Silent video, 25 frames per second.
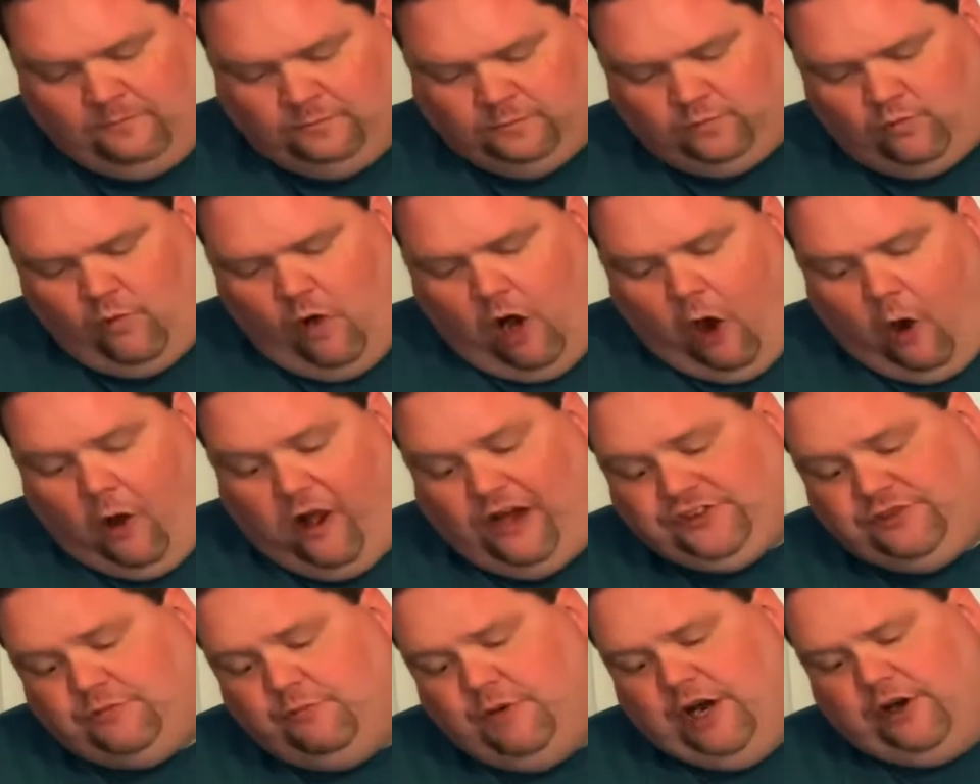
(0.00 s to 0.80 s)
Oh, that's a
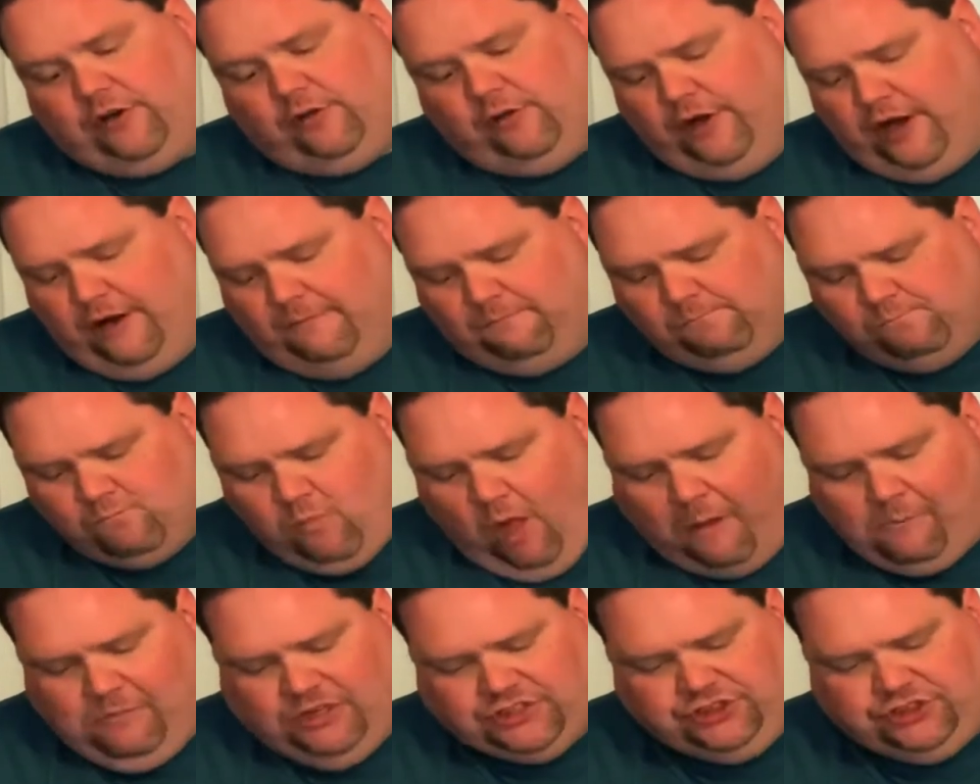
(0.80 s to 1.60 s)
better rib. I
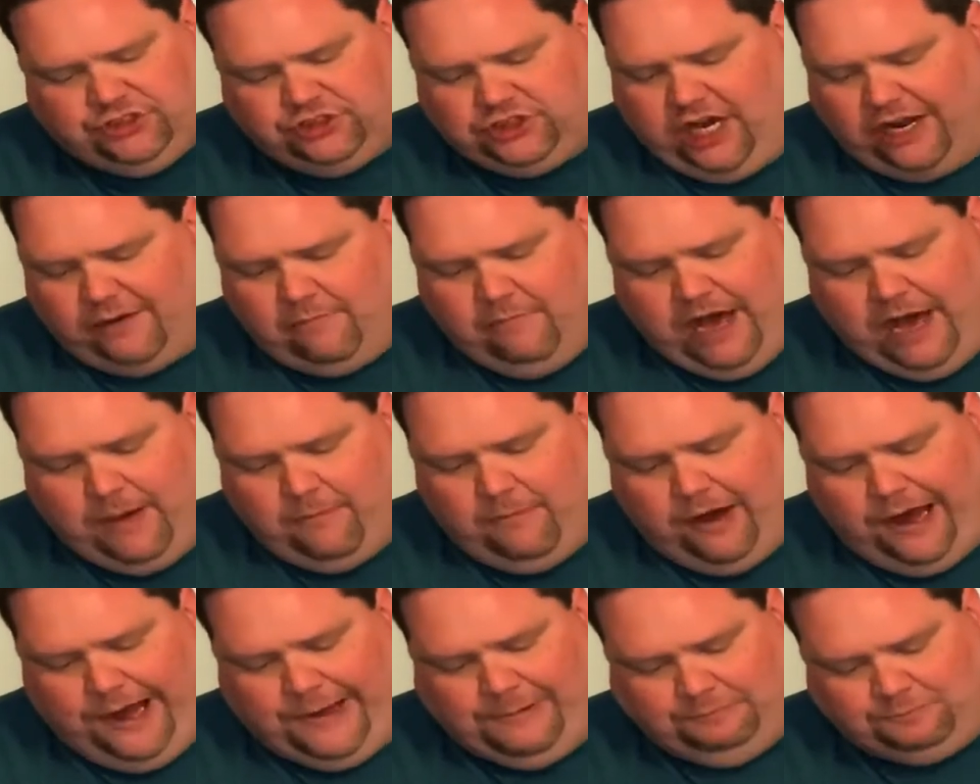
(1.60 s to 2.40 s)
must have just got a bad
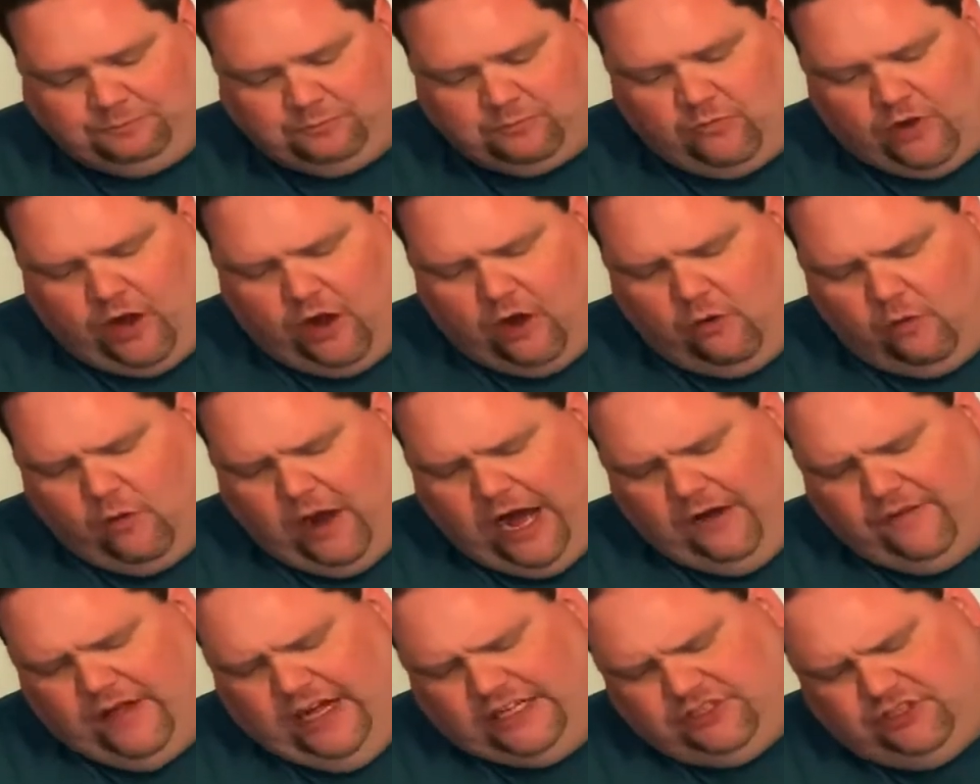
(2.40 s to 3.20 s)
bite. Oh, wow,
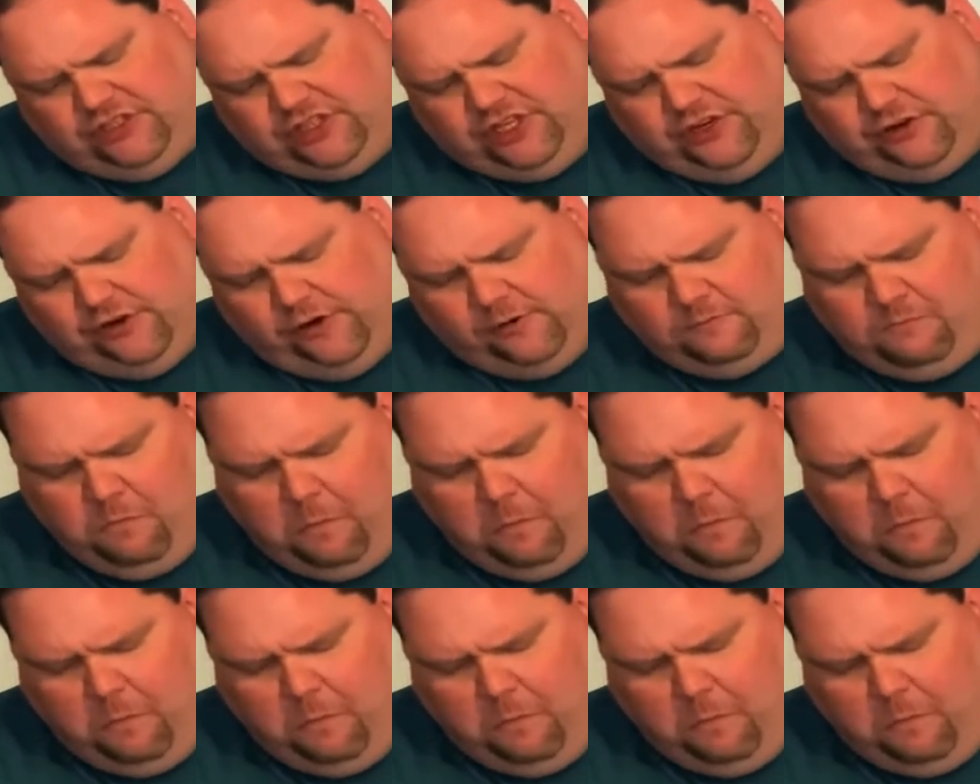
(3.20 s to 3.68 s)
that's tender.